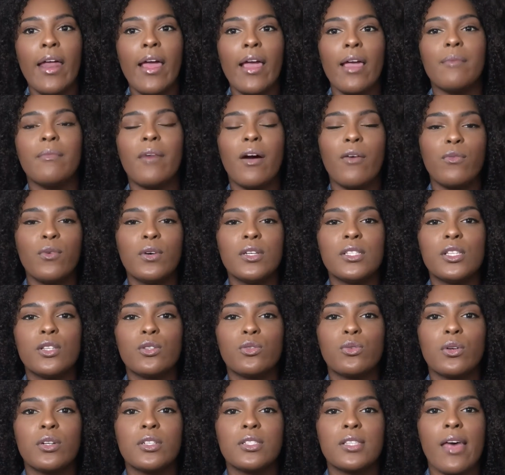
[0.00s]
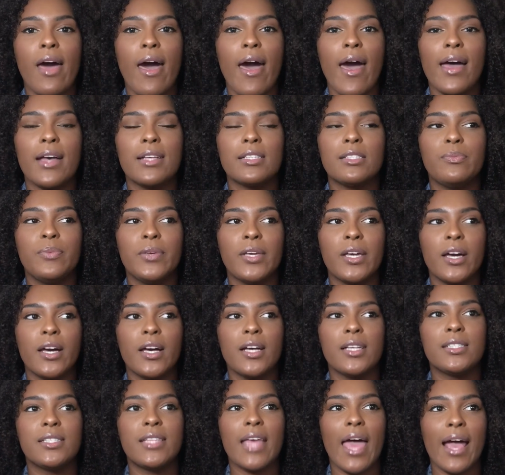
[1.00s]
in my voice disorders class
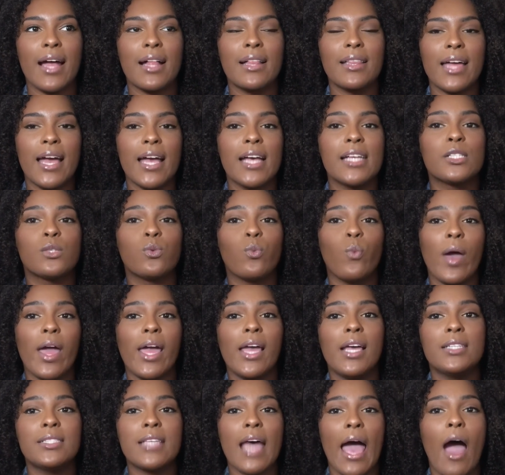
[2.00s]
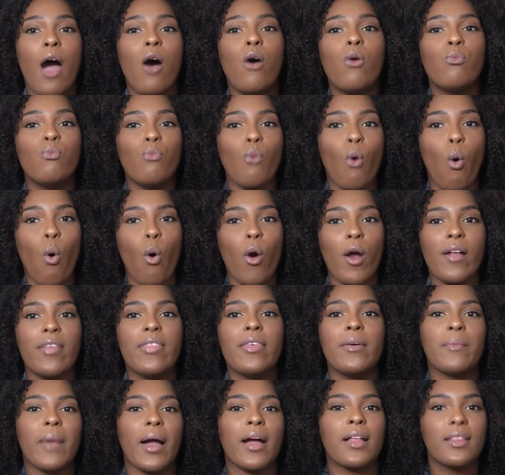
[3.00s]
because that class weighs out more
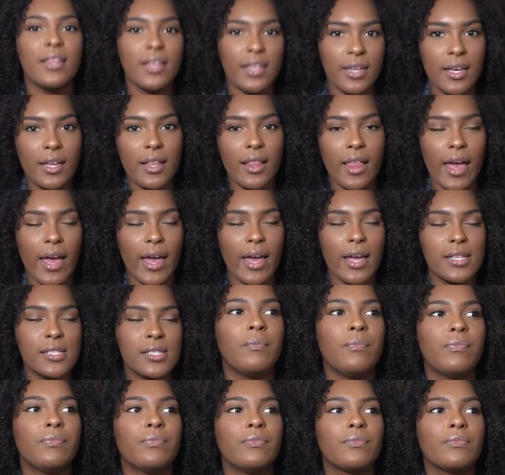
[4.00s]
than my clinic class.